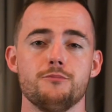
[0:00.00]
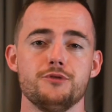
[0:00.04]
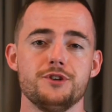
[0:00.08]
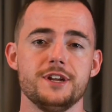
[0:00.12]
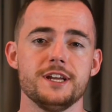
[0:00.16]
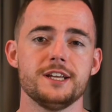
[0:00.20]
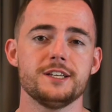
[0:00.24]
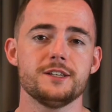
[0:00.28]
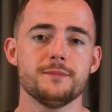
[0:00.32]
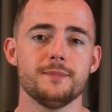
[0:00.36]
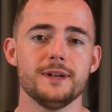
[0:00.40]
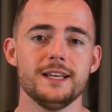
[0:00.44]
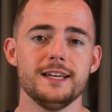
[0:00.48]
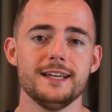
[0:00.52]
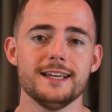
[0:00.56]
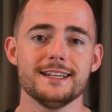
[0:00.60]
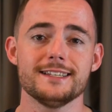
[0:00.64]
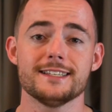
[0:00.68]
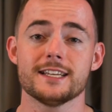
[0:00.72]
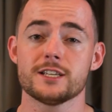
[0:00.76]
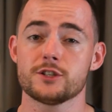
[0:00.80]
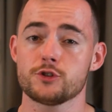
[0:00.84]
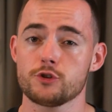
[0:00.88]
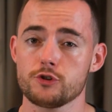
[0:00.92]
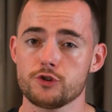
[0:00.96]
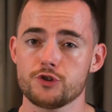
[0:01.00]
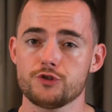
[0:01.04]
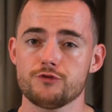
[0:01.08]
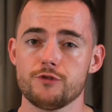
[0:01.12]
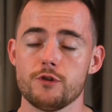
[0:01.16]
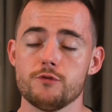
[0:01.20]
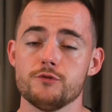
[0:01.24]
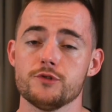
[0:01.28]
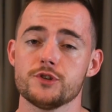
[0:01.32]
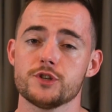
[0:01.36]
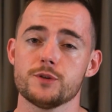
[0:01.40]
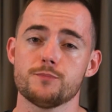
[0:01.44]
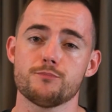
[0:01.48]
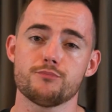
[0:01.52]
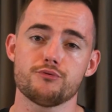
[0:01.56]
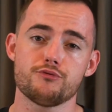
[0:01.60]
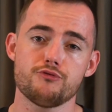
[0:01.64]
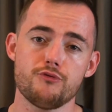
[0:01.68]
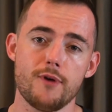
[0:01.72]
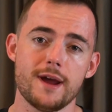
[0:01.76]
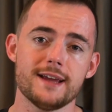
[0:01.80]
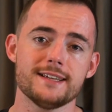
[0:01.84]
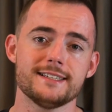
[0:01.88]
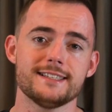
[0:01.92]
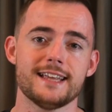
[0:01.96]
Predictably, testosterone
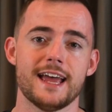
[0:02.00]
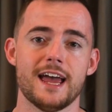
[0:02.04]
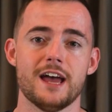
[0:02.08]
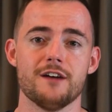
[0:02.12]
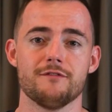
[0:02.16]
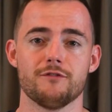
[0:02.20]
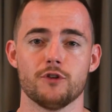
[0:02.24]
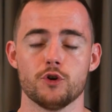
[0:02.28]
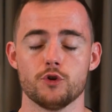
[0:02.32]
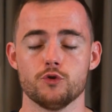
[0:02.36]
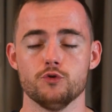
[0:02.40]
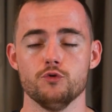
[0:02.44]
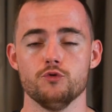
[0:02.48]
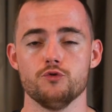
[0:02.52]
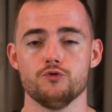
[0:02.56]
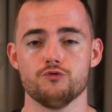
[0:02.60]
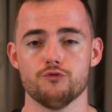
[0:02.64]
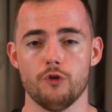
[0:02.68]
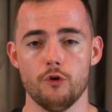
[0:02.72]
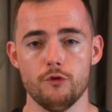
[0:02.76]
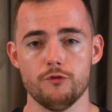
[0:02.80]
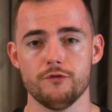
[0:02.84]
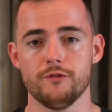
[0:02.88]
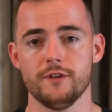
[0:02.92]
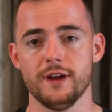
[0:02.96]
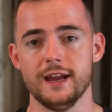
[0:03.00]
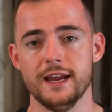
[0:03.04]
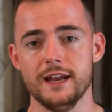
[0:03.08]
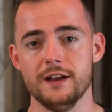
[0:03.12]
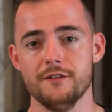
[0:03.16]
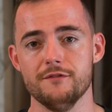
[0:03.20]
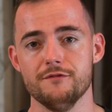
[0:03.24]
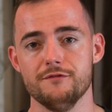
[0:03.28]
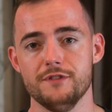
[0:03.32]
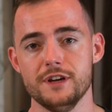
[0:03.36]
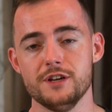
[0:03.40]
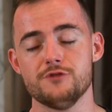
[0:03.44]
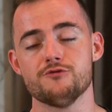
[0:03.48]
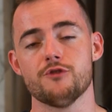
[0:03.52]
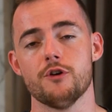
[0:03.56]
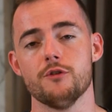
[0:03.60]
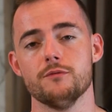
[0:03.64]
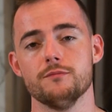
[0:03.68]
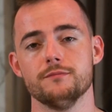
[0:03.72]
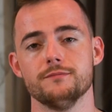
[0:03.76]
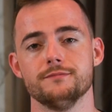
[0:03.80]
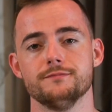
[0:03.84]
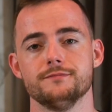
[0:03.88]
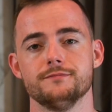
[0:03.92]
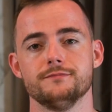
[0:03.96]
suppressed hair follicle growth in
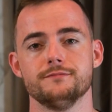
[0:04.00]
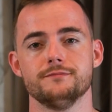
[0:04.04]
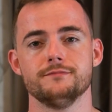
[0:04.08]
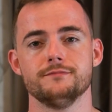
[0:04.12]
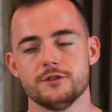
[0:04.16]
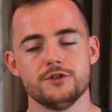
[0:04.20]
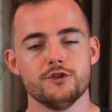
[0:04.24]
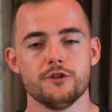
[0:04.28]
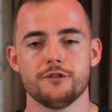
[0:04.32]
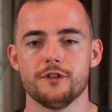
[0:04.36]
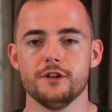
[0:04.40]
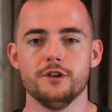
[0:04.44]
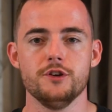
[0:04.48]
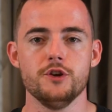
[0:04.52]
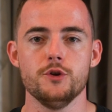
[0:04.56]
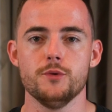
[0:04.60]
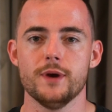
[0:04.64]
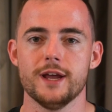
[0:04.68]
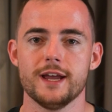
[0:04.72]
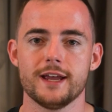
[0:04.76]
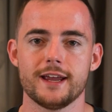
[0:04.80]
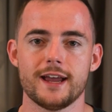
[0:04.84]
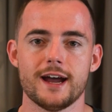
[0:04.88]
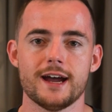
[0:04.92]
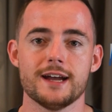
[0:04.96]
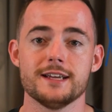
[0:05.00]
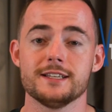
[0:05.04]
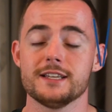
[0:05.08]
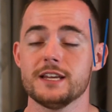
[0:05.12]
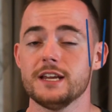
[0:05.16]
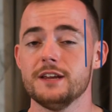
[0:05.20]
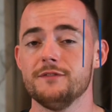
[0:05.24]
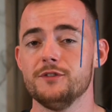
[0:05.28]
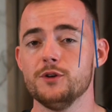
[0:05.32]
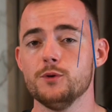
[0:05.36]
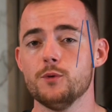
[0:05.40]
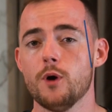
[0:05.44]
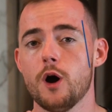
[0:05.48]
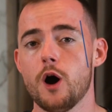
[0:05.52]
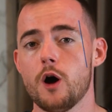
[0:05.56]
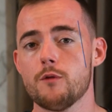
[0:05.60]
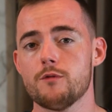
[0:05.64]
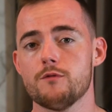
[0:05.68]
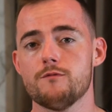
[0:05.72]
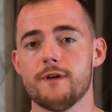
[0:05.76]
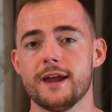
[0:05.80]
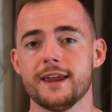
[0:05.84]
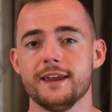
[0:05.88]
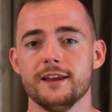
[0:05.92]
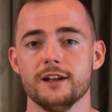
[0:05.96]
vitro. It's nothing new here guys, if you
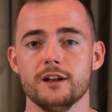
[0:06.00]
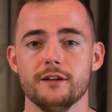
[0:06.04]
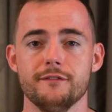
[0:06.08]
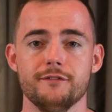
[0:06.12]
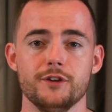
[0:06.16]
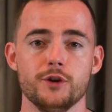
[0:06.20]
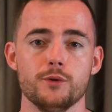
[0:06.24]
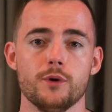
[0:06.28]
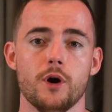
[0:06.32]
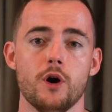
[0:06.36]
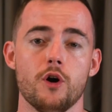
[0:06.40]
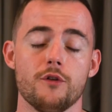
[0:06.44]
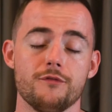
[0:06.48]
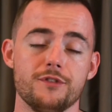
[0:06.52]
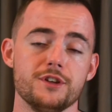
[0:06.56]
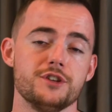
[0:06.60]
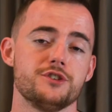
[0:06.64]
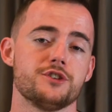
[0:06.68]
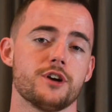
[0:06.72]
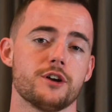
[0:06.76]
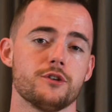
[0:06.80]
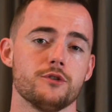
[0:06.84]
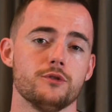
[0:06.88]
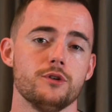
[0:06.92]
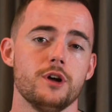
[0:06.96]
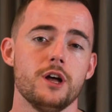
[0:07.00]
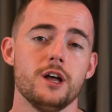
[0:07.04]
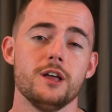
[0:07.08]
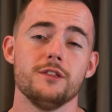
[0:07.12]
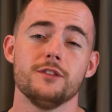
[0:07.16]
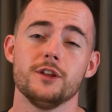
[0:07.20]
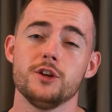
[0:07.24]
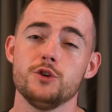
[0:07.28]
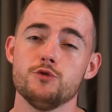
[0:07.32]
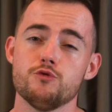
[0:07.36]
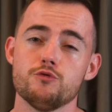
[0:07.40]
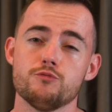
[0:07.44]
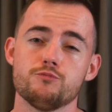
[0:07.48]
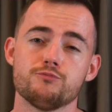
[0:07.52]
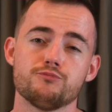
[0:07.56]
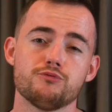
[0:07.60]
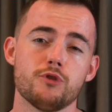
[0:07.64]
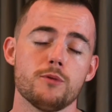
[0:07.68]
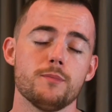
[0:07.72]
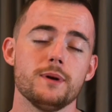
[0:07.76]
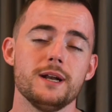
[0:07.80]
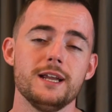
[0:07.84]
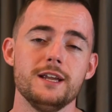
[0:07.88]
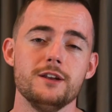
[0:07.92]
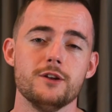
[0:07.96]
are a regular viewer of this channel, then you will
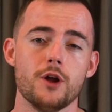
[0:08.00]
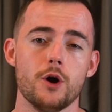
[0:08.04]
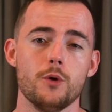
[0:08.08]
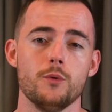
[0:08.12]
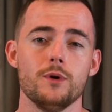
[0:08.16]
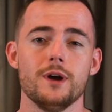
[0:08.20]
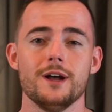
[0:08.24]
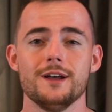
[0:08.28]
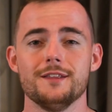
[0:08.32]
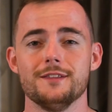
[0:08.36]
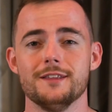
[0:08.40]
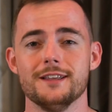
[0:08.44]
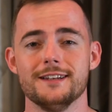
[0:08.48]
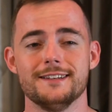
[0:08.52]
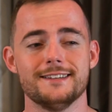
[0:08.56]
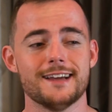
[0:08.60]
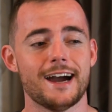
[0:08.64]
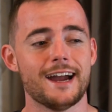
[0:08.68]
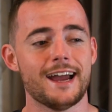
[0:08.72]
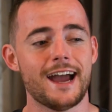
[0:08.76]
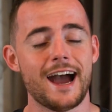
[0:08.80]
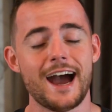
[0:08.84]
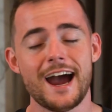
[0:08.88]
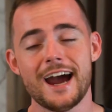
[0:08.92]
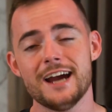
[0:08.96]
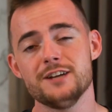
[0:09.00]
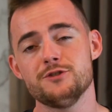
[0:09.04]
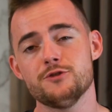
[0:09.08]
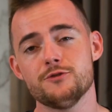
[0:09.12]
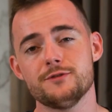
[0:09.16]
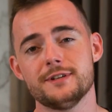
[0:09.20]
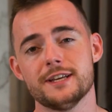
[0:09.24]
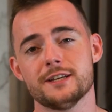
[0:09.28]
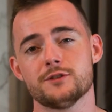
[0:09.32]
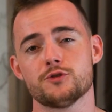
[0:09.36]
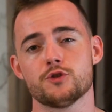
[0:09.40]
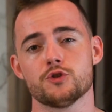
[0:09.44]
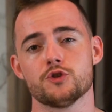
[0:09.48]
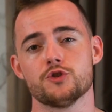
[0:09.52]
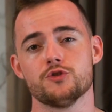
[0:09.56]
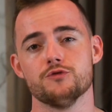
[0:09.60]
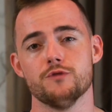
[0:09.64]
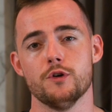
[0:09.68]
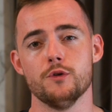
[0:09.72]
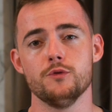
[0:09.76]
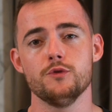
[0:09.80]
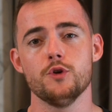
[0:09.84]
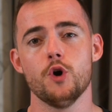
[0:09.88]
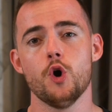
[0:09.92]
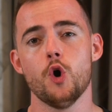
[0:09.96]
probably know that
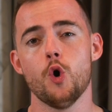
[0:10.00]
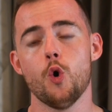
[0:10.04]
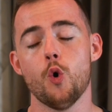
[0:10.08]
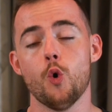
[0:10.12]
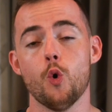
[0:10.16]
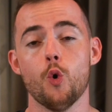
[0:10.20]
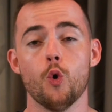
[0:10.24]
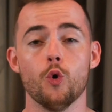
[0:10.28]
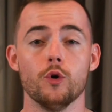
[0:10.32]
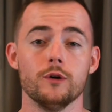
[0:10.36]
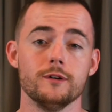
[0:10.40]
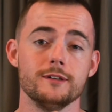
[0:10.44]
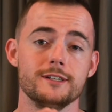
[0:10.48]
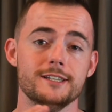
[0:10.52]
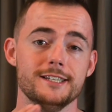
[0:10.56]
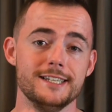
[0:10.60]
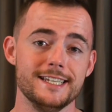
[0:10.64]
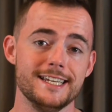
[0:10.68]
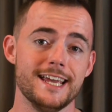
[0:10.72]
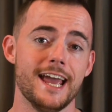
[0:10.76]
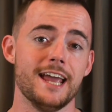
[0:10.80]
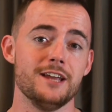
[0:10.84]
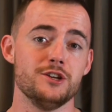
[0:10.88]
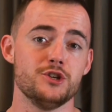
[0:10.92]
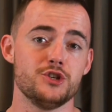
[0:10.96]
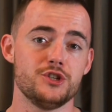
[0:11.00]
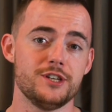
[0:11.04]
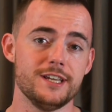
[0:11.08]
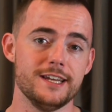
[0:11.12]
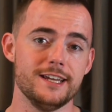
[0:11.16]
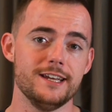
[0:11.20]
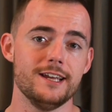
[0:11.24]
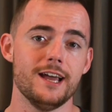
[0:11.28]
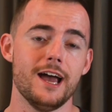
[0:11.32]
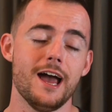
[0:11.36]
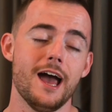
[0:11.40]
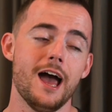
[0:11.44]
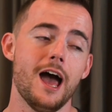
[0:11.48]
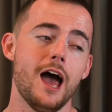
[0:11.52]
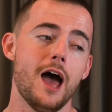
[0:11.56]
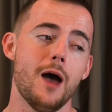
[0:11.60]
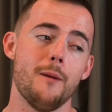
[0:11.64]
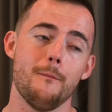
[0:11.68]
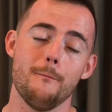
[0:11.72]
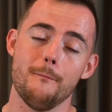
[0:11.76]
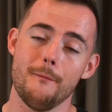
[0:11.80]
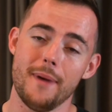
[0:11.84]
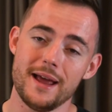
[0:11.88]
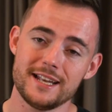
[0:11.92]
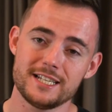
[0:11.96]
dihydrotestosterone, or DHT,
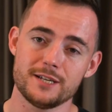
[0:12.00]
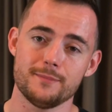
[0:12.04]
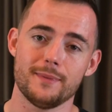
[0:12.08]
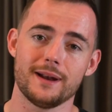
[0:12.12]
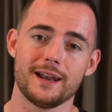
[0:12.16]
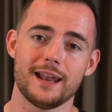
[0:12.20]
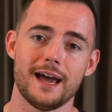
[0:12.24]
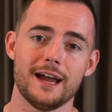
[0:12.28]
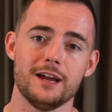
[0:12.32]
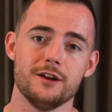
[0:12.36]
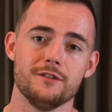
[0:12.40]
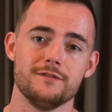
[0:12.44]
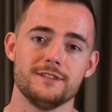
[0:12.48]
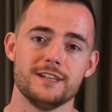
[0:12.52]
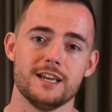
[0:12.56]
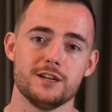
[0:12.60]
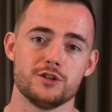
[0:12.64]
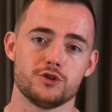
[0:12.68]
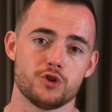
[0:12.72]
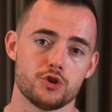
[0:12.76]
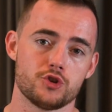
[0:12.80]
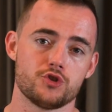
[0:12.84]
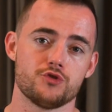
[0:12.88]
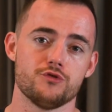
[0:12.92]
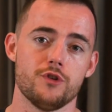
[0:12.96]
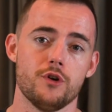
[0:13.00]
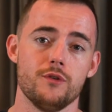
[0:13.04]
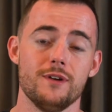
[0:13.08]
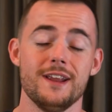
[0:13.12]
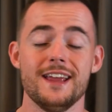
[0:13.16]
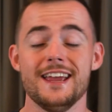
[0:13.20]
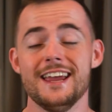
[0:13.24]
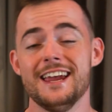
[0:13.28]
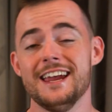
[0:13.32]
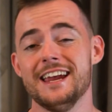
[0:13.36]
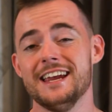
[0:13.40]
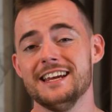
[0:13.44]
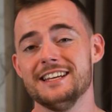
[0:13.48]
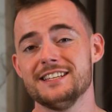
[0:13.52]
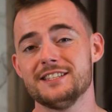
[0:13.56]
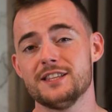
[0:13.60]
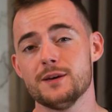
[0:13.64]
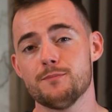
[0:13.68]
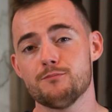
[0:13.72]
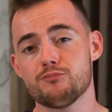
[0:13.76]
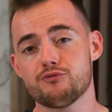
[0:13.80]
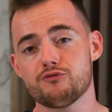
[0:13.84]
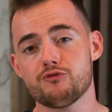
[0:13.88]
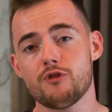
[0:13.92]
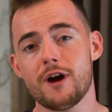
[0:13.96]
a metabolite of testosterone,
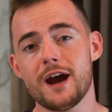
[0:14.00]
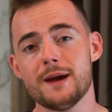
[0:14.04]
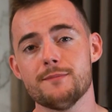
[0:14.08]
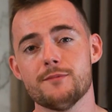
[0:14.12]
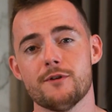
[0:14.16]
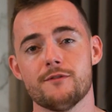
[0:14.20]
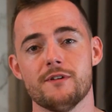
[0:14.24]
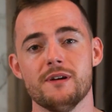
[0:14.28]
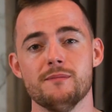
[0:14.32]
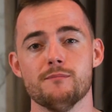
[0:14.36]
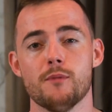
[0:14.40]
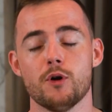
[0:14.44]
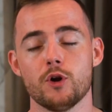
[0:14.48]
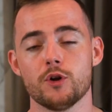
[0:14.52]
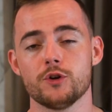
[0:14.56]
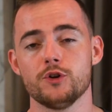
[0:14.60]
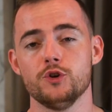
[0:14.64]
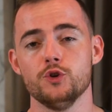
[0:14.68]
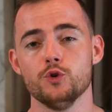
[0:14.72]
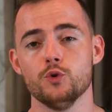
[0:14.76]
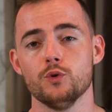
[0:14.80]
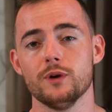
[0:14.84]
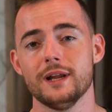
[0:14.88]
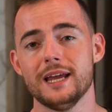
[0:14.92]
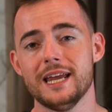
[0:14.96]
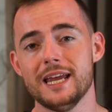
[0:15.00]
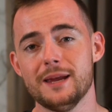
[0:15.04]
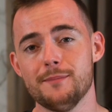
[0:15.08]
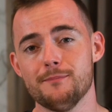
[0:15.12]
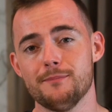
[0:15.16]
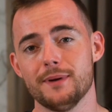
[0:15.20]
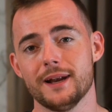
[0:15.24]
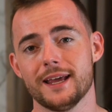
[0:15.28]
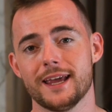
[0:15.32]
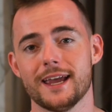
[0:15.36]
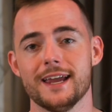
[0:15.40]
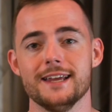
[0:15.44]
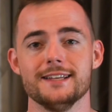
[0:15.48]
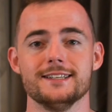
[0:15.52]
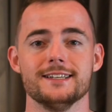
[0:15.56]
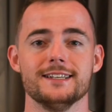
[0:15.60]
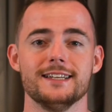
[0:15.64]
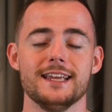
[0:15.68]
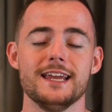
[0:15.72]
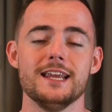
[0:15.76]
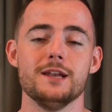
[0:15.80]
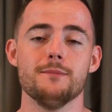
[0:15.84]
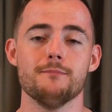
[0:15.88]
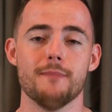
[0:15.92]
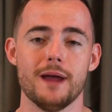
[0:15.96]
is the primary molecule
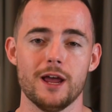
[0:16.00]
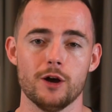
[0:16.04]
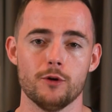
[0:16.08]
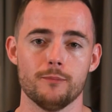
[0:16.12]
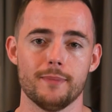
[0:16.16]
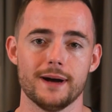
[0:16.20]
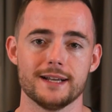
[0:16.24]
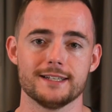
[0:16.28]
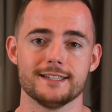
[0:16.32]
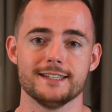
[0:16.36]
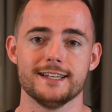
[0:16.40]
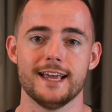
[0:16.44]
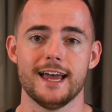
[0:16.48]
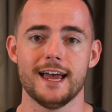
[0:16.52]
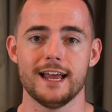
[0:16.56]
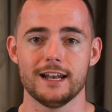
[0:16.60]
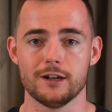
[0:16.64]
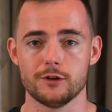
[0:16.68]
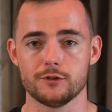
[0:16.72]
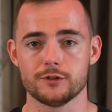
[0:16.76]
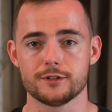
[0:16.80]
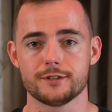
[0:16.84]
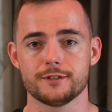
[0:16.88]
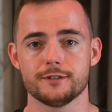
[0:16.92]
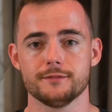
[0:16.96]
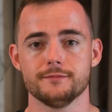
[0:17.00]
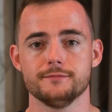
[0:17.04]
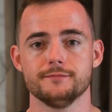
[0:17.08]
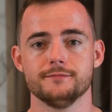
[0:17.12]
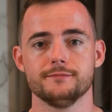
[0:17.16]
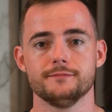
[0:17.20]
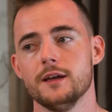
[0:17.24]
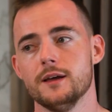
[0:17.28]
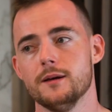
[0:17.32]
implicated in male pattern hair loss.